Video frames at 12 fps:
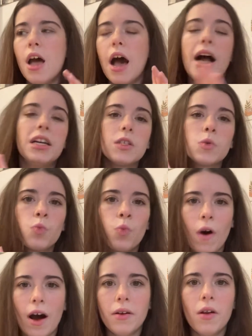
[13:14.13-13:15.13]
and it's
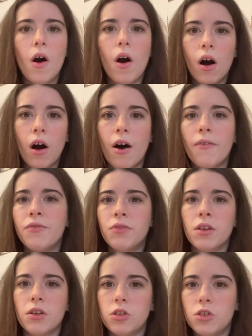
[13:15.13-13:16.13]
one of
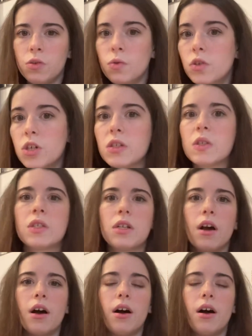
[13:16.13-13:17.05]
the hugest